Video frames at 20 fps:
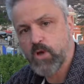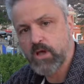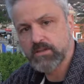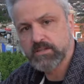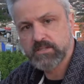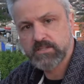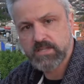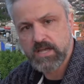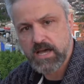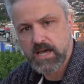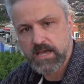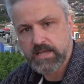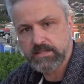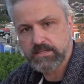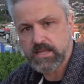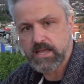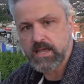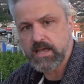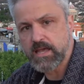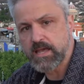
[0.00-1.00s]
well-designed
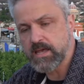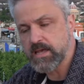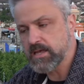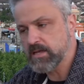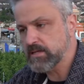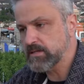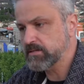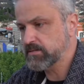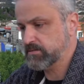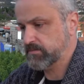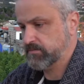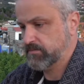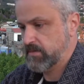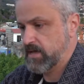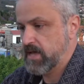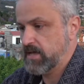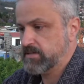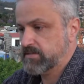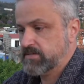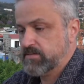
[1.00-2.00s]
and
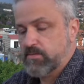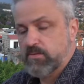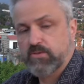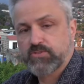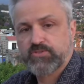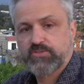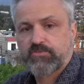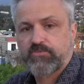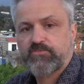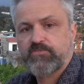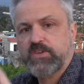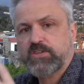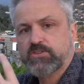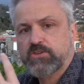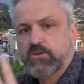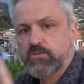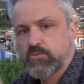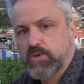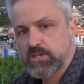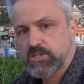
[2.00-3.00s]
has the most
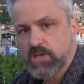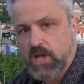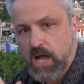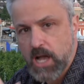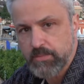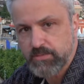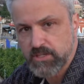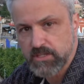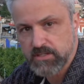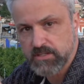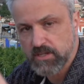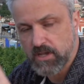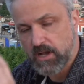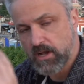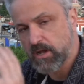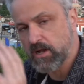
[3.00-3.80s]
feature-rich options